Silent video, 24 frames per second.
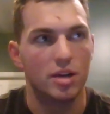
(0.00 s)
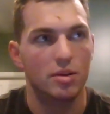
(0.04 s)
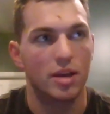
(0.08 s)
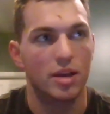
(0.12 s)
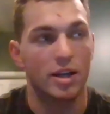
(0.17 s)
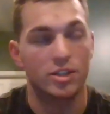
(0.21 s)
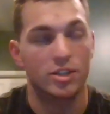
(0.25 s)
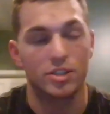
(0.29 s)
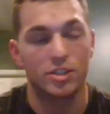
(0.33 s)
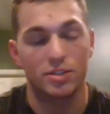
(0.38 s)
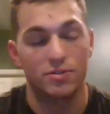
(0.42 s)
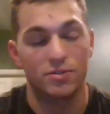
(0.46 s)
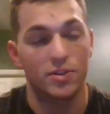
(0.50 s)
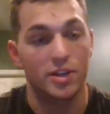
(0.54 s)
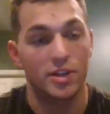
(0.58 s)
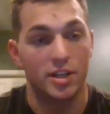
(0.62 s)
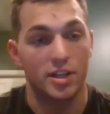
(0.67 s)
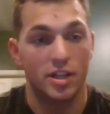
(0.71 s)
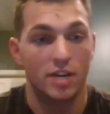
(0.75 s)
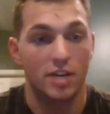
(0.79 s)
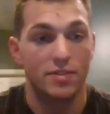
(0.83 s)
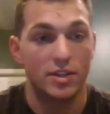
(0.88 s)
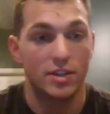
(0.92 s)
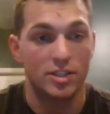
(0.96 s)
Actually, funny
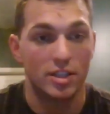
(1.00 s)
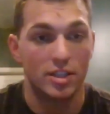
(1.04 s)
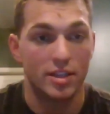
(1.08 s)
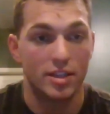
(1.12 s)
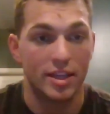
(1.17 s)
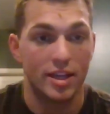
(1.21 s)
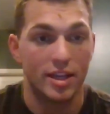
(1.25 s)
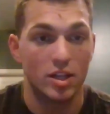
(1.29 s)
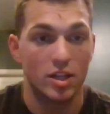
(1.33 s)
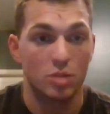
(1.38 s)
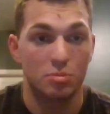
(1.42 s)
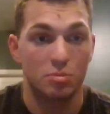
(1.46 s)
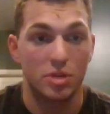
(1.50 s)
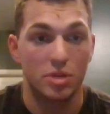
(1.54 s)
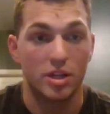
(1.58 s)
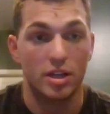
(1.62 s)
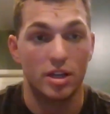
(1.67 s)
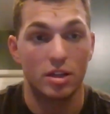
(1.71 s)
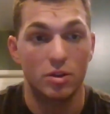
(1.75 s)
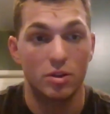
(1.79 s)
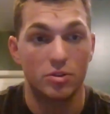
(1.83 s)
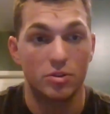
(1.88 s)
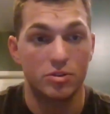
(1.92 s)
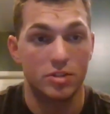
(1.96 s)
enough, I shot the antelope buck
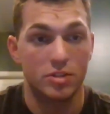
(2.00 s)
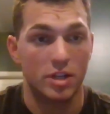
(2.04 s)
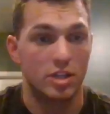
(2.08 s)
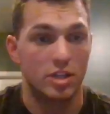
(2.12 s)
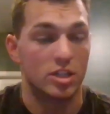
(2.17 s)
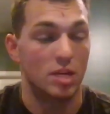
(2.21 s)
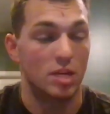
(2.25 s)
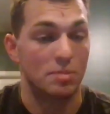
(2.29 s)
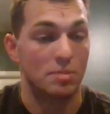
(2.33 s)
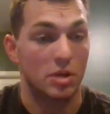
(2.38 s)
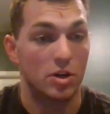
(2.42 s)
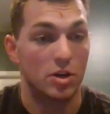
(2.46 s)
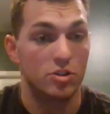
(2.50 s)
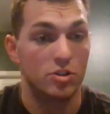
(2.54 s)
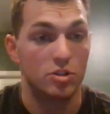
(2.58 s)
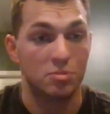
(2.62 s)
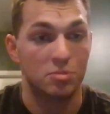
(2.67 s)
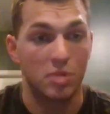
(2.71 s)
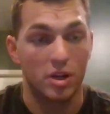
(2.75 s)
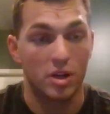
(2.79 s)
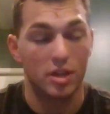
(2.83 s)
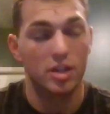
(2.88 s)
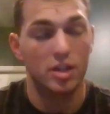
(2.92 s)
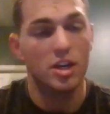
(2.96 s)
closer than I shot my archery
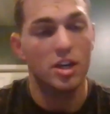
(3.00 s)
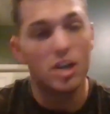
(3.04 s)
buck.